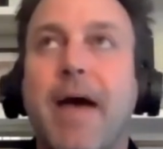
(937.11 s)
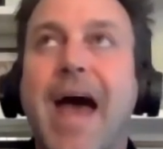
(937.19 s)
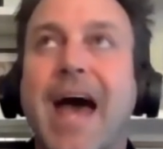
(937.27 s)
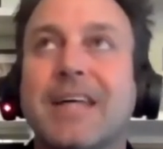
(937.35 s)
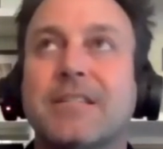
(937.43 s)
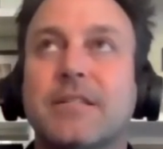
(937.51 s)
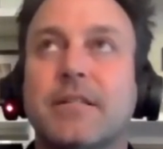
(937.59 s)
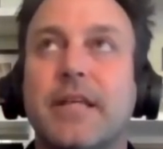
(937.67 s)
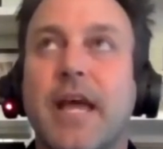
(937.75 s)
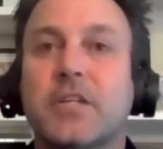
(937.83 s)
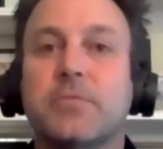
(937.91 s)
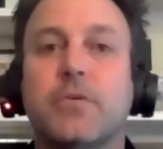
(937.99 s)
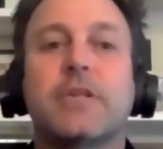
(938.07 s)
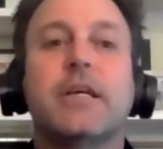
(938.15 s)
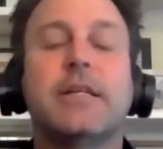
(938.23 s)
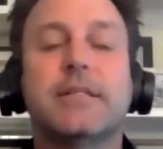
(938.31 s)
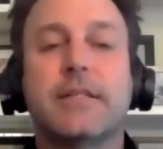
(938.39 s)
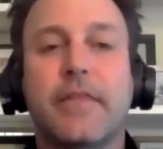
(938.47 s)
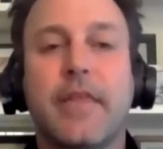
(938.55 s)
past the
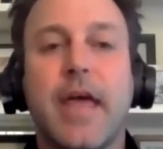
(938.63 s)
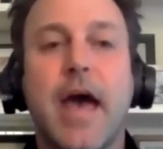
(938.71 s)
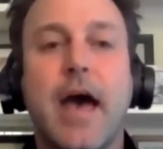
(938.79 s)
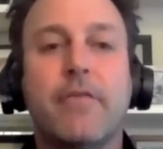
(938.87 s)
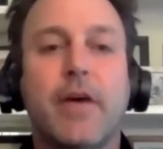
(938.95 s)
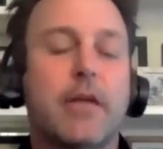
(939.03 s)
expertise that they have.